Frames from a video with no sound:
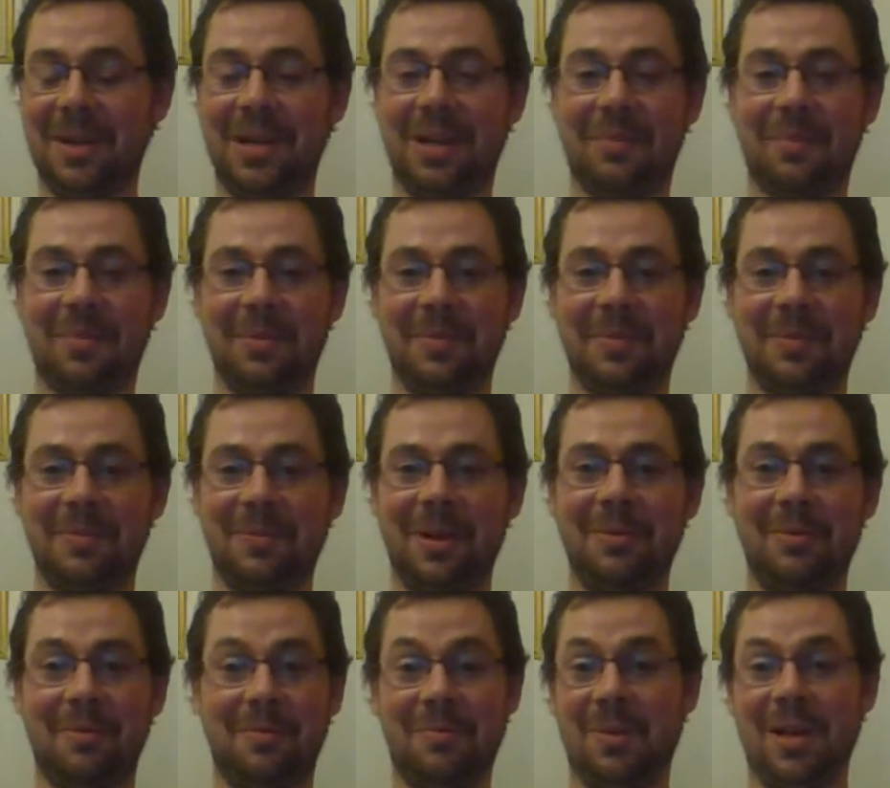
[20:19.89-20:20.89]
wake up
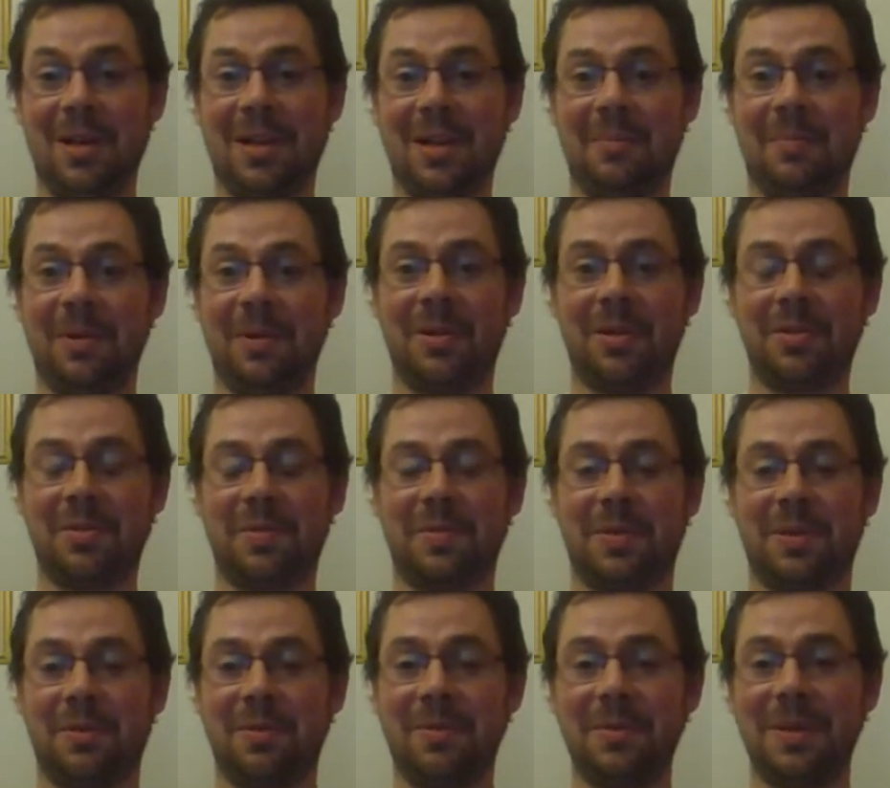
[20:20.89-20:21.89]
in
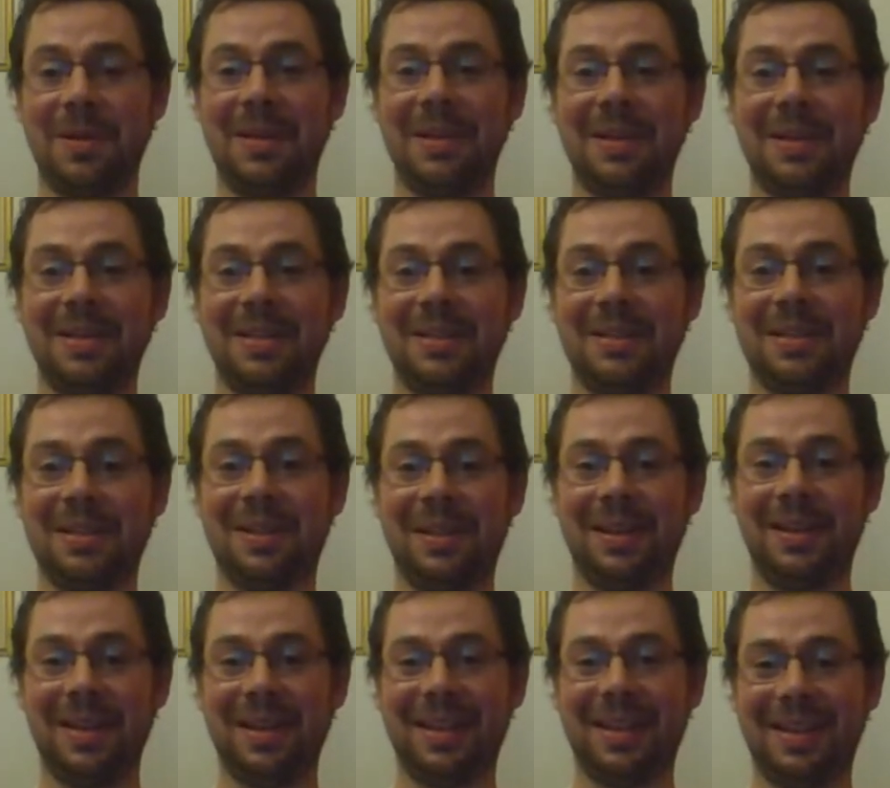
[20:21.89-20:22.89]
hospital.
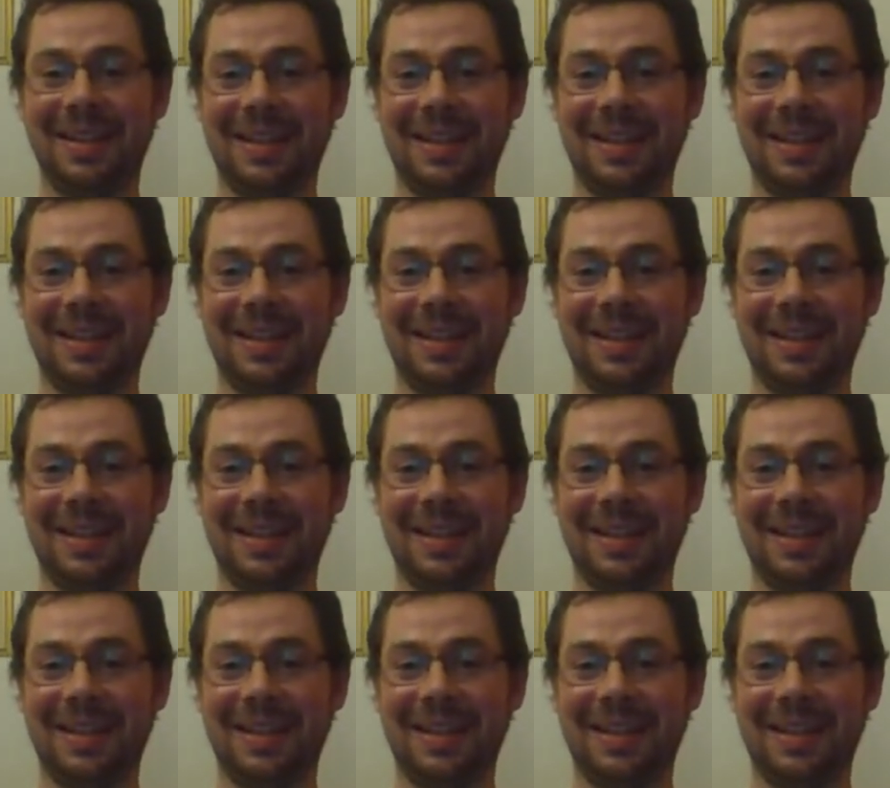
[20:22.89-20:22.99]
So